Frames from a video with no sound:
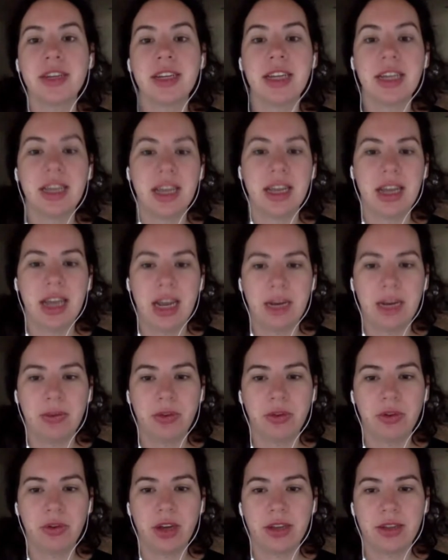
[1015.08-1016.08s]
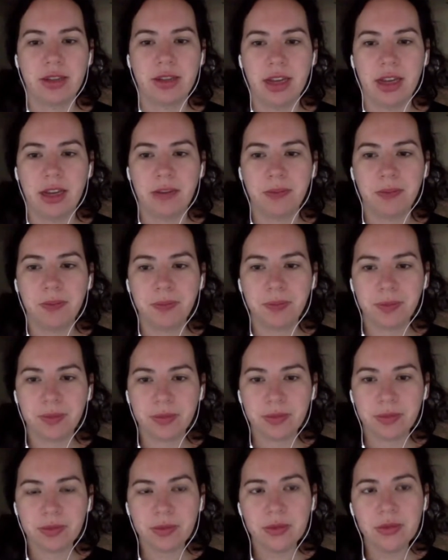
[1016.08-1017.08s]
presenting in Animal Crossing
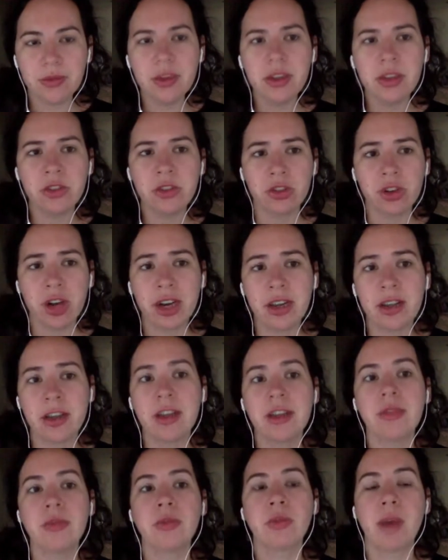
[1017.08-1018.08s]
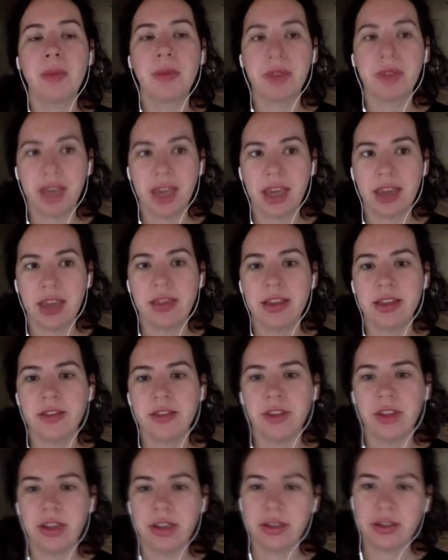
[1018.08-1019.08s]
to try to
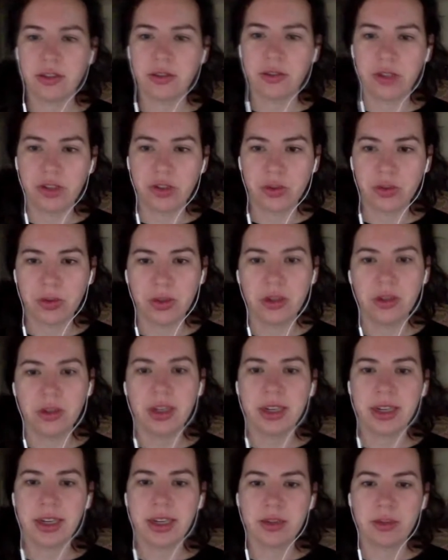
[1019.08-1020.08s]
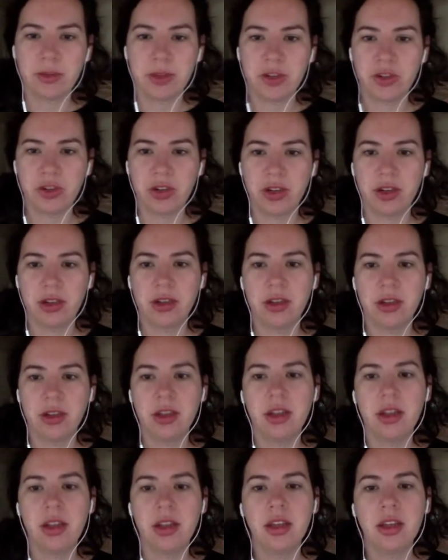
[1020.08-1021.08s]
replicate these feelings of ritual and
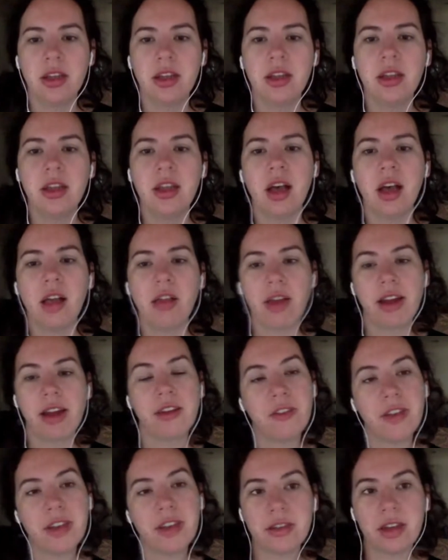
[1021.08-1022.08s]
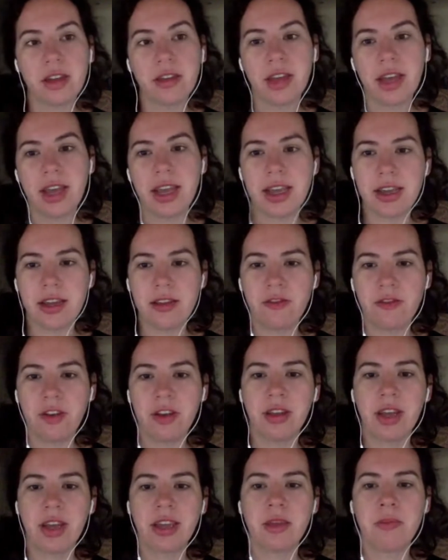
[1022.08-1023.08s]
exhibition. A lot of things online
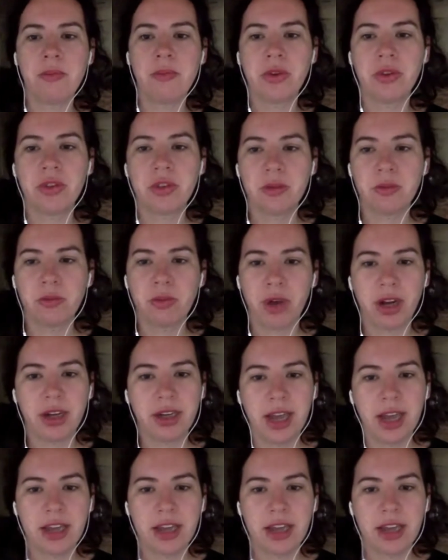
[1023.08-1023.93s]
can feel like the most